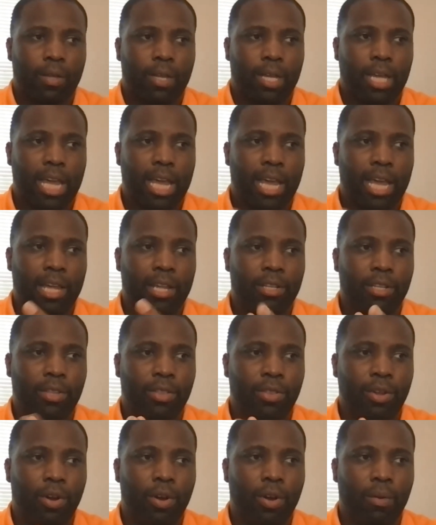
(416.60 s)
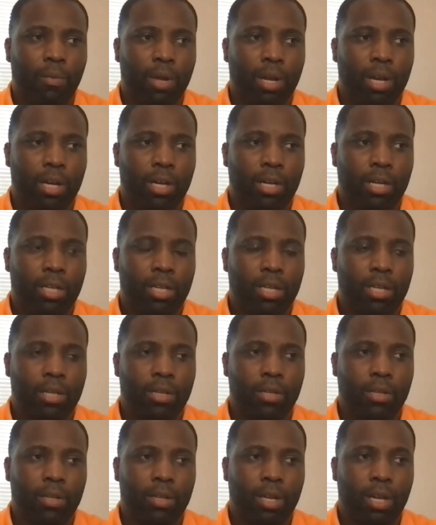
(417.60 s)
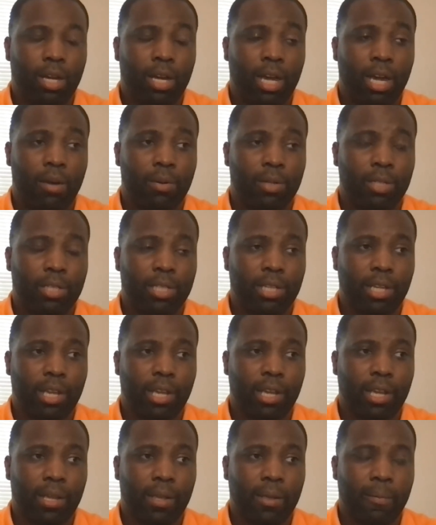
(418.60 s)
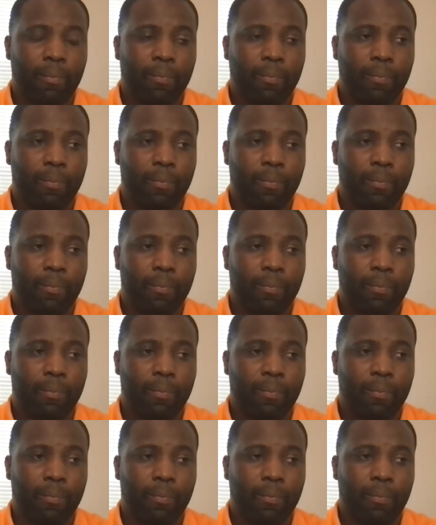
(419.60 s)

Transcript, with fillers: and the third one i would say